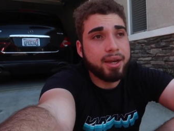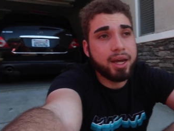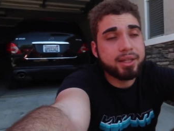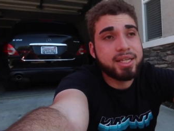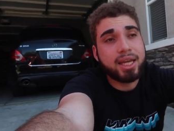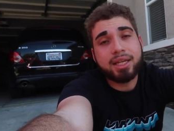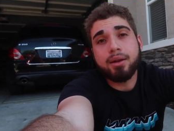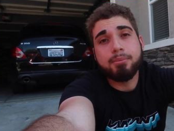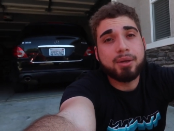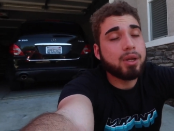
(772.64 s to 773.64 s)
then uh, take it
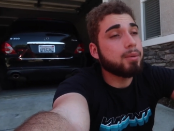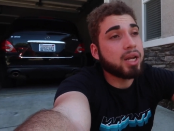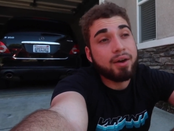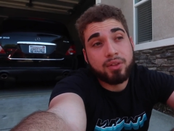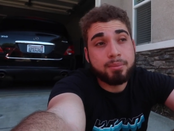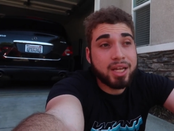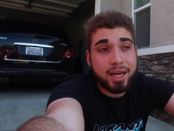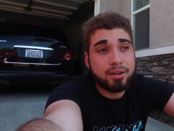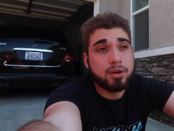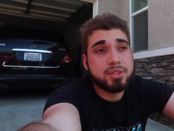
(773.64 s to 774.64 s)
down to BMW and have them
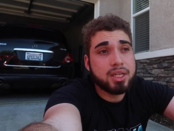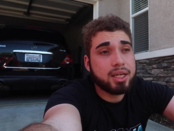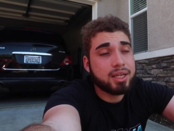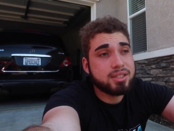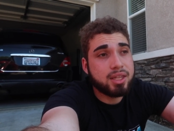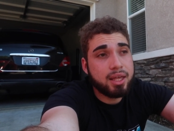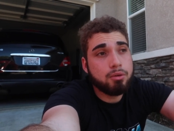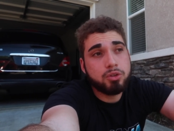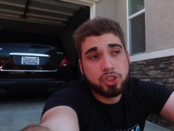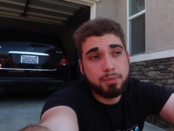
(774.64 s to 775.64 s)
diagnose it because
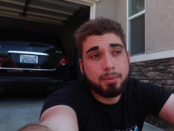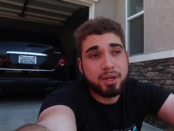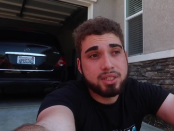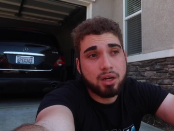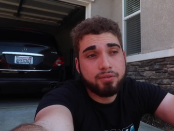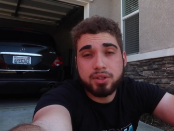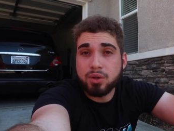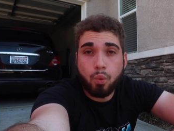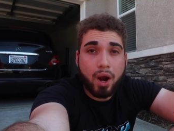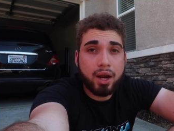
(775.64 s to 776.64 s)
they should be able to tell if there's
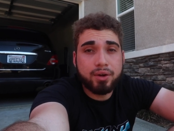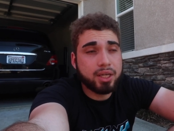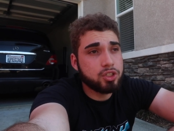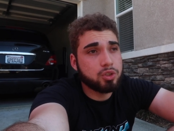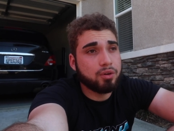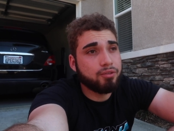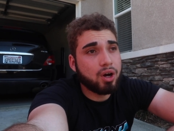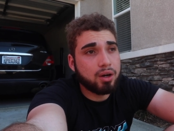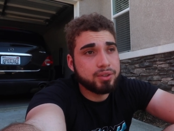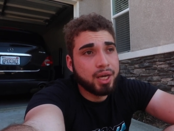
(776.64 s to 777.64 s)
a wiring issue
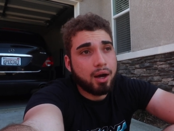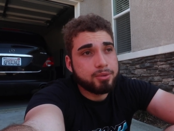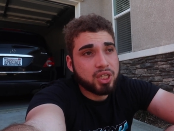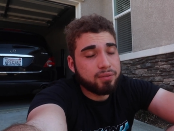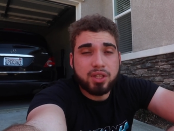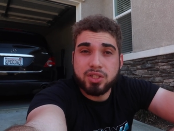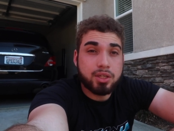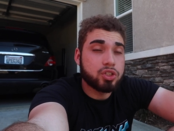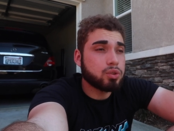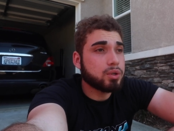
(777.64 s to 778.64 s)
involved, um, check if there's
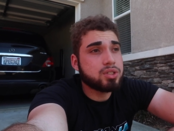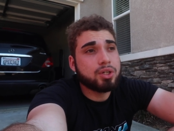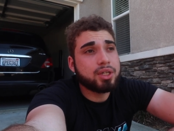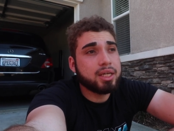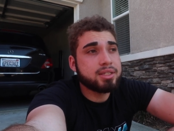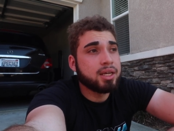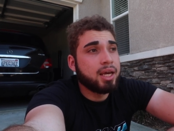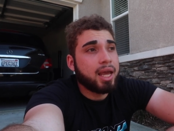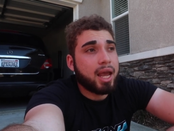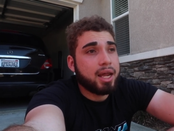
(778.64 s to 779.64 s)
any short circuits,
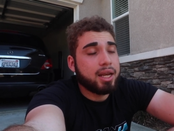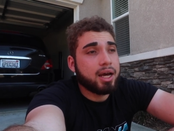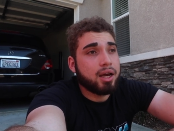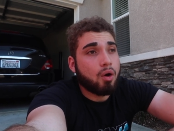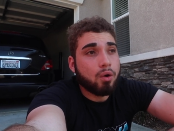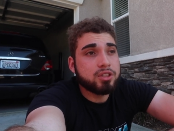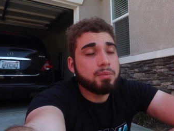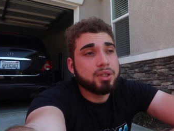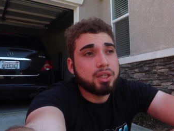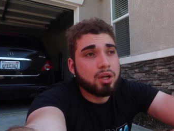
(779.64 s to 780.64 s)
and uh,
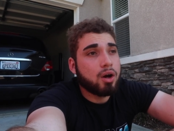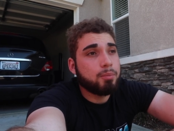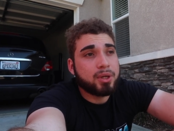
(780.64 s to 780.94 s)
ultimately no,